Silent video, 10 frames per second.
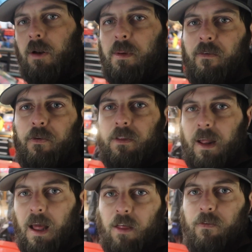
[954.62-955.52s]
to be it for
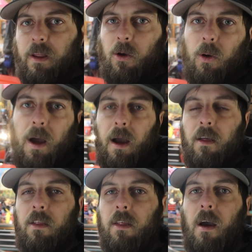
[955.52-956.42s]
today's video,
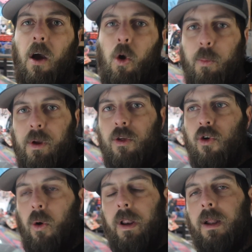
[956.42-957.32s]
guys. I hope you
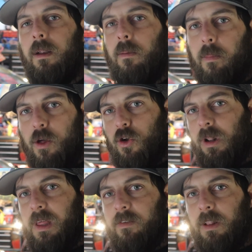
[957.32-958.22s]
enjoyed it. Make sure to
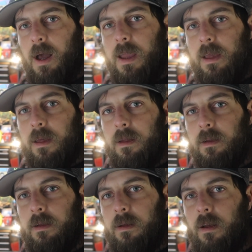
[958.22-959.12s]
leave a like,
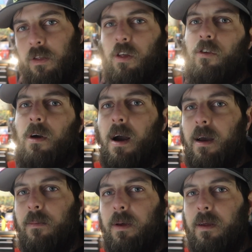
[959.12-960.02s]

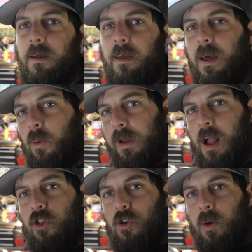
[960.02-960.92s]
subscribe, and we'll
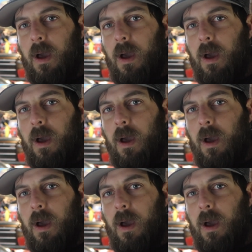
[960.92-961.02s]
catch you